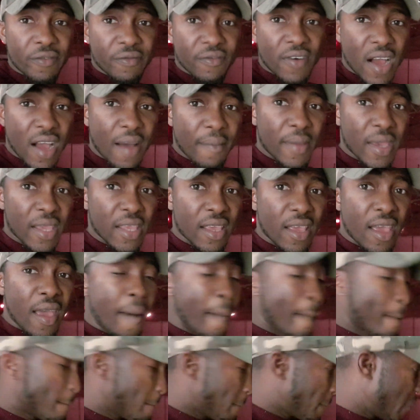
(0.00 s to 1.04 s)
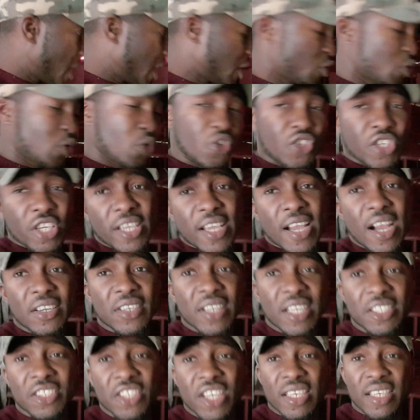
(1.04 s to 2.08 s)
farming, make sure you check out
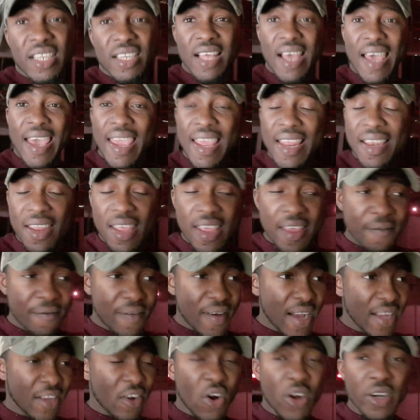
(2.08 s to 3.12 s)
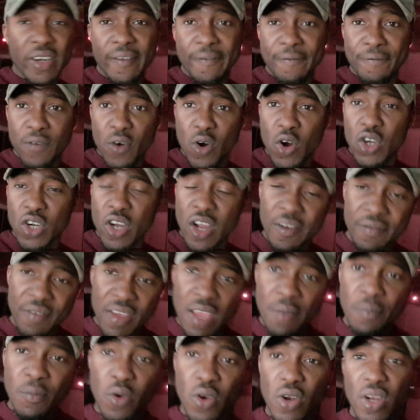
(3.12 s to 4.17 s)
that channel. And in fact, on the 4th of
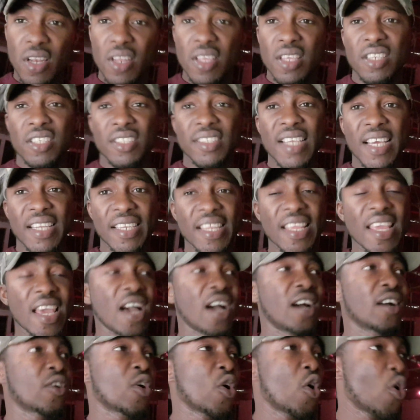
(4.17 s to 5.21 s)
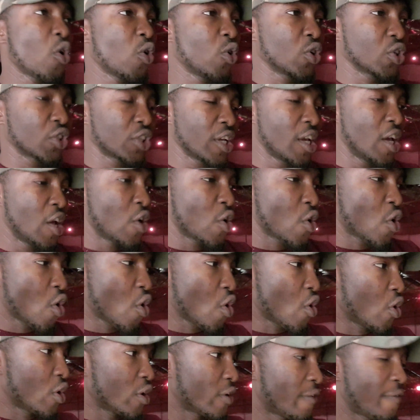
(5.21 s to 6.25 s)
April, he's starting a course
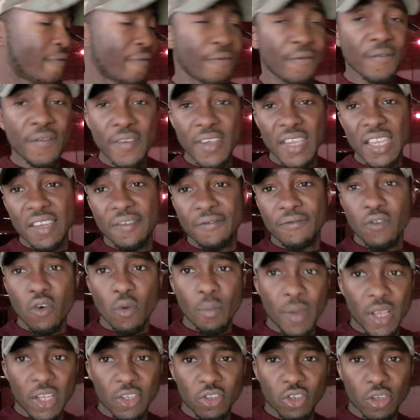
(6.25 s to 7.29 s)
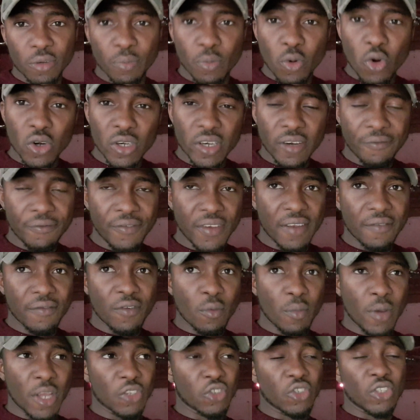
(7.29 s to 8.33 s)
called poultry feed
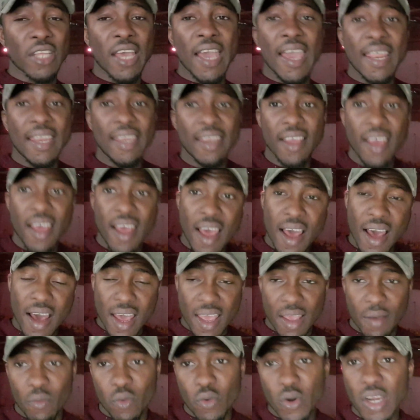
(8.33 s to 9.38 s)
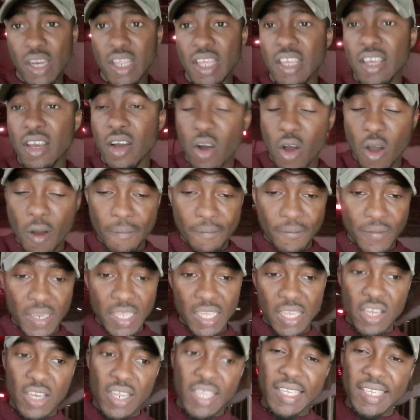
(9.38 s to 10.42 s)
formation, and I am really hopefully
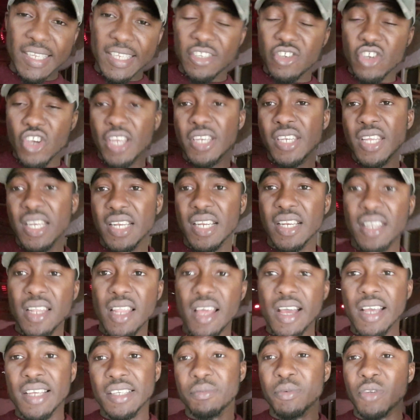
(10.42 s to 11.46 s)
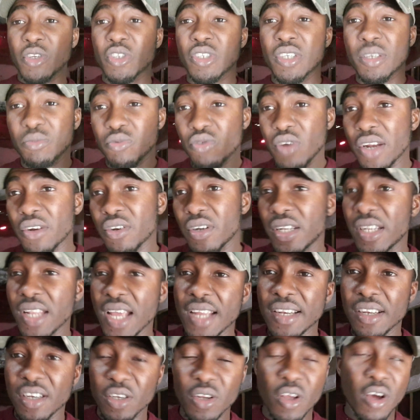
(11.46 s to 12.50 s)
gonna join that class, because I'm trying to
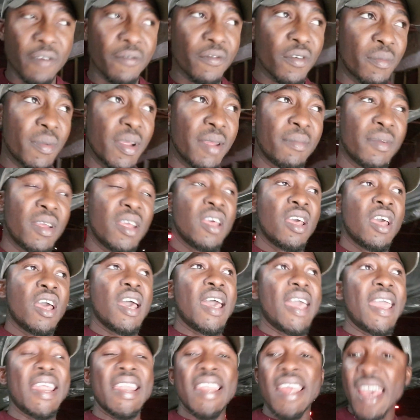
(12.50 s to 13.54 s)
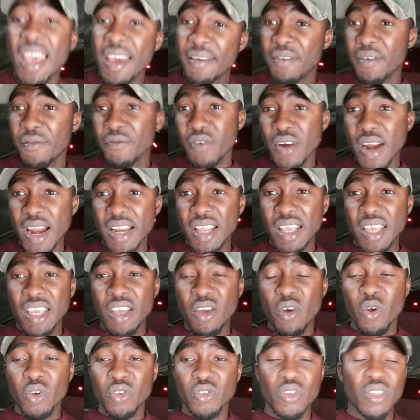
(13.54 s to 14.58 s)
learn a lot from him. And every Friday he
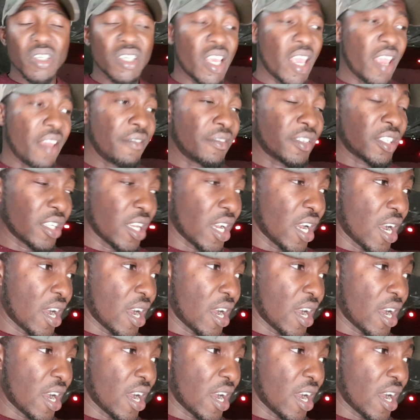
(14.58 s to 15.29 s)
also gives